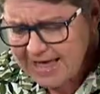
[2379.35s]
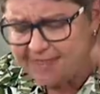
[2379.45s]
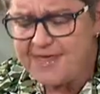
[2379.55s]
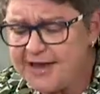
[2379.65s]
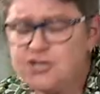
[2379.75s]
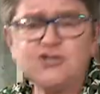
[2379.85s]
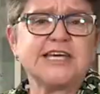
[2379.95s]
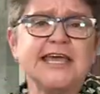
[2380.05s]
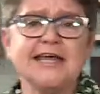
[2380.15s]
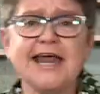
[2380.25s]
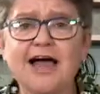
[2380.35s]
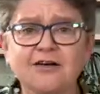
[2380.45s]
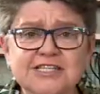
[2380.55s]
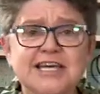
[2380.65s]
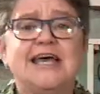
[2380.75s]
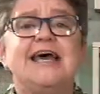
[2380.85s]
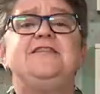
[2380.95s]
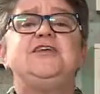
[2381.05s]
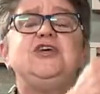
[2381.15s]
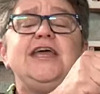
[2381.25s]
and then you take it out
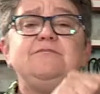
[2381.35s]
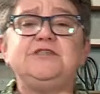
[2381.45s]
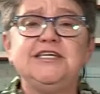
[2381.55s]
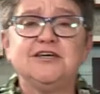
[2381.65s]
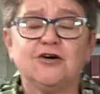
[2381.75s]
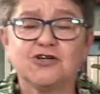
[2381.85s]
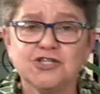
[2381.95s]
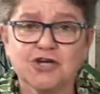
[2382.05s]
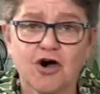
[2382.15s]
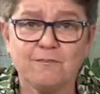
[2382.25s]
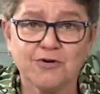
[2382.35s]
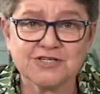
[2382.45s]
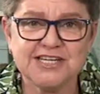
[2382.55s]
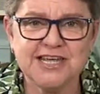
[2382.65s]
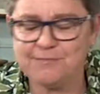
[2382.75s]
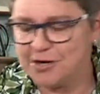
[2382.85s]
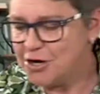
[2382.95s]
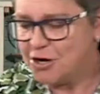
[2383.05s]
and then you empty it onto the compost heap.